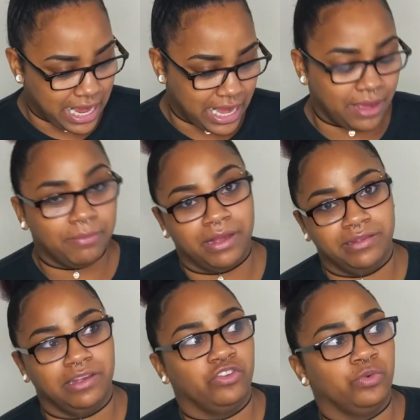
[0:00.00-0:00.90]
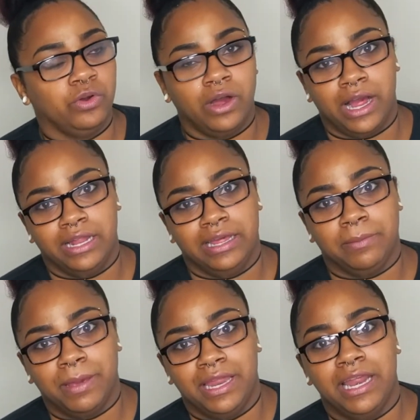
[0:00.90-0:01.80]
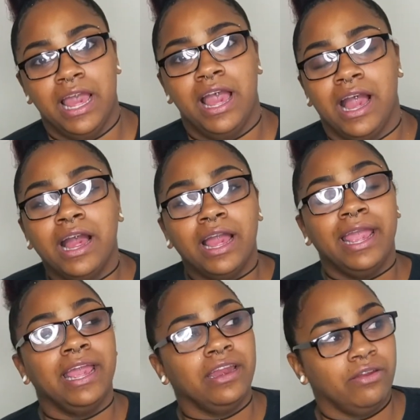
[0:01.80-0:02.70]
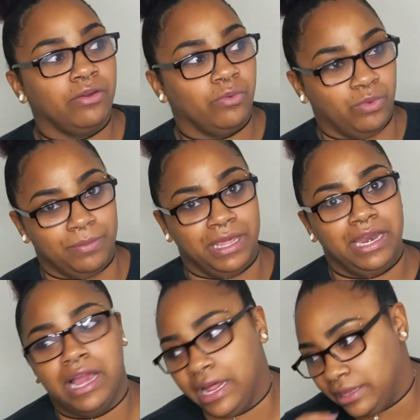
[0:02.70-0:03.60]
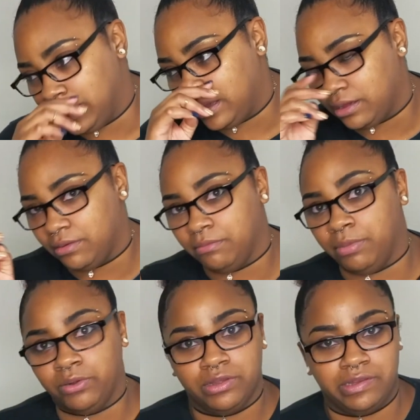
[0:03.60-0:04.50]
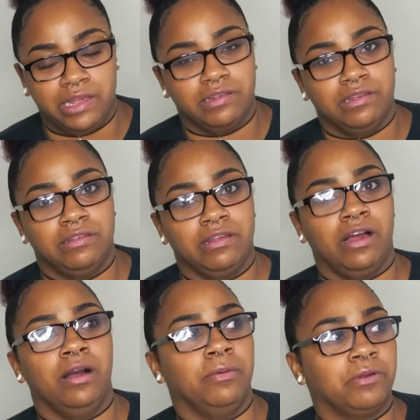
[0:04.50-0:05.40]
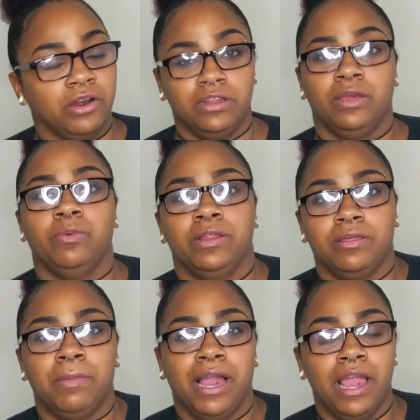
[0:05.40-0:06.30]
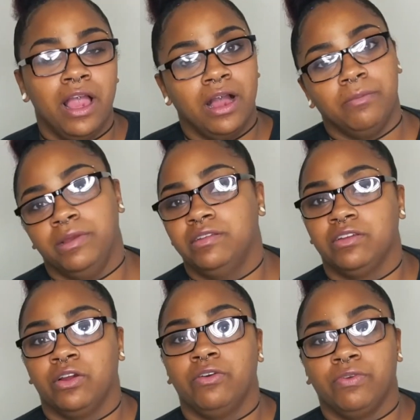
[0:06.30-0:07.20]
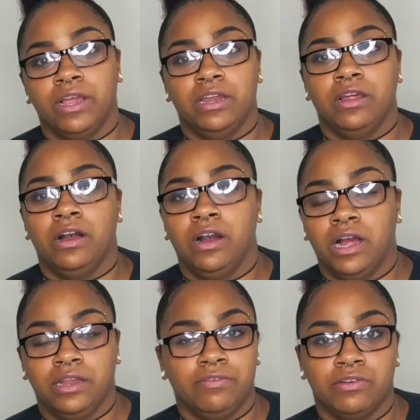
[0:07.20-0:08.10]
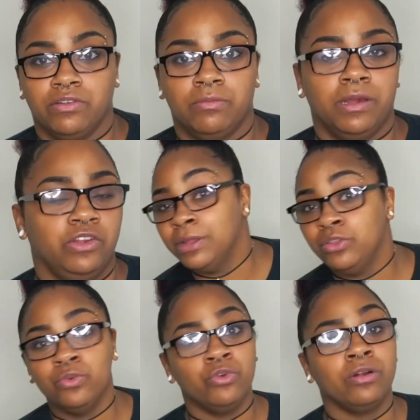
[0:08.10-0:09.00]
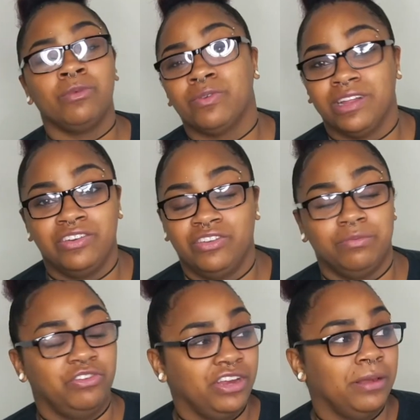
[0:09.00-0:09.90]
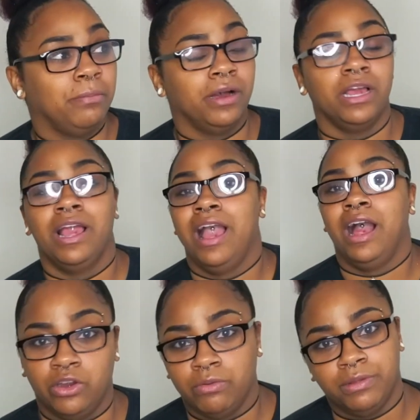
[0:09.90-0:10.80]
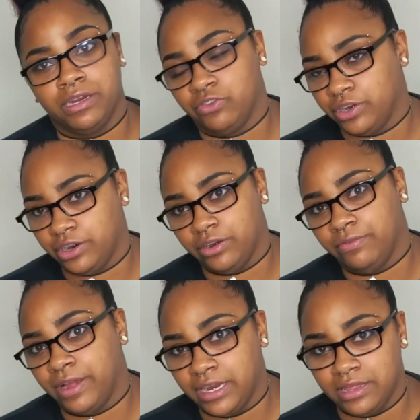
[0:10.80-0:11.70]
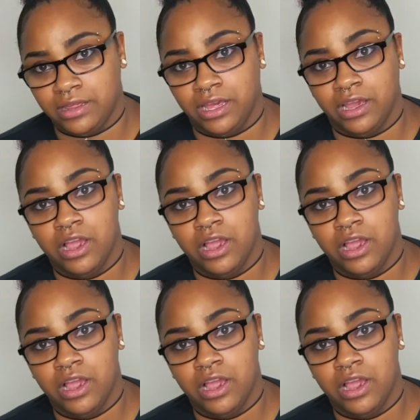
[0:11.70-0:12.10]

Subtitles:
I am bisexual. I like men and women. I like both sexes. Currently with my amazing girlfriend. I love her so much. Been through normal relationship shit, but I don't plan on trading her for anything.